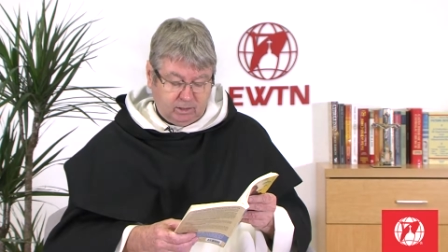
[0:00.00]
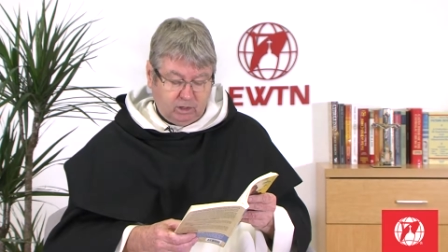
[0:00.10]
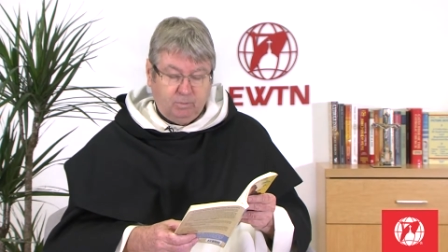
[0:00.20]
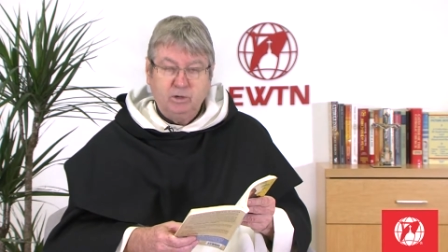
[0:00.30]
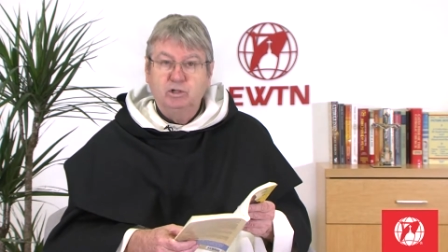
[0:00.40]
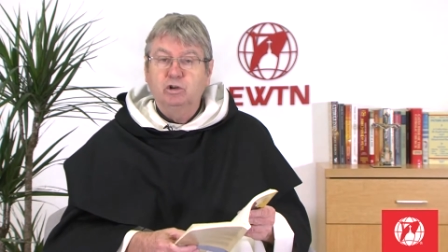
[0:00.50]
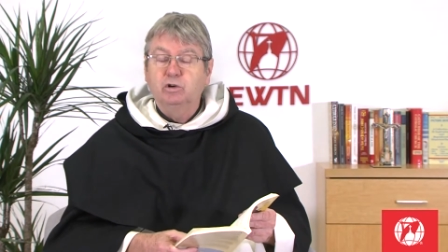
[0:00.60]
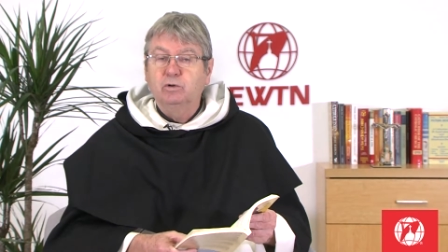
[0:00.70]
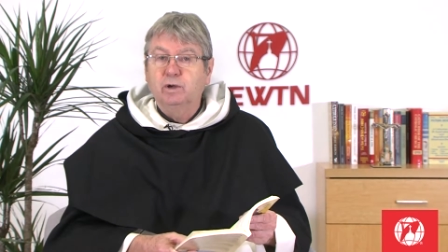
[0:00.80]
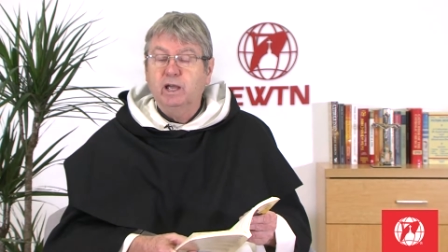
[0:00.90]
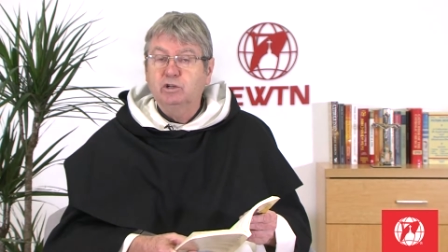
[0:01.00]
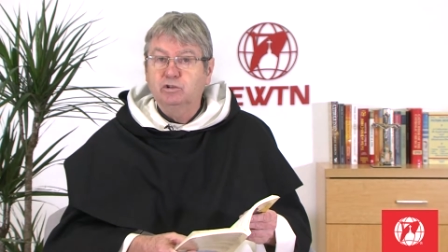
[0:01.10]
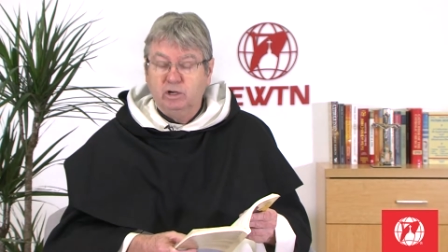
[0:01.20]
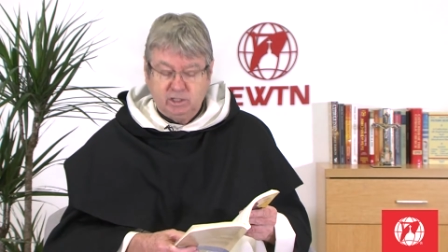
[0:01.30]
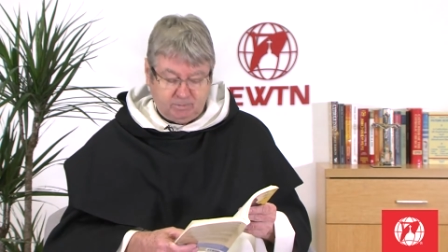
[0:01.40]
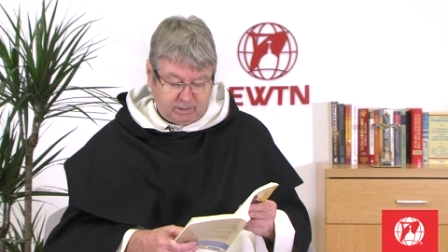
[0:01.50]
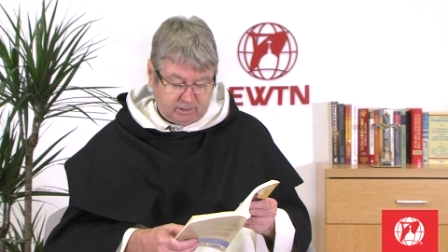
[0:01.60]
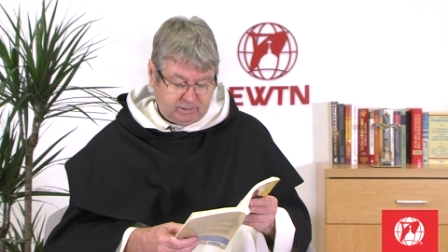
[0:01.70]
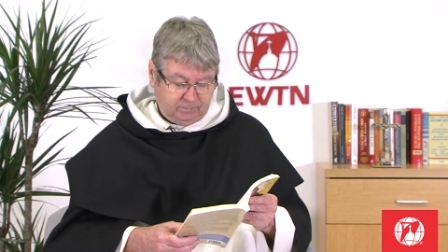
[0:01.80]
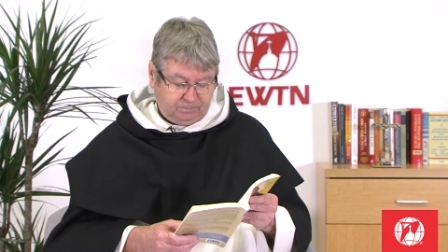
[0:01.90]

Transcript: Number two, entrustment.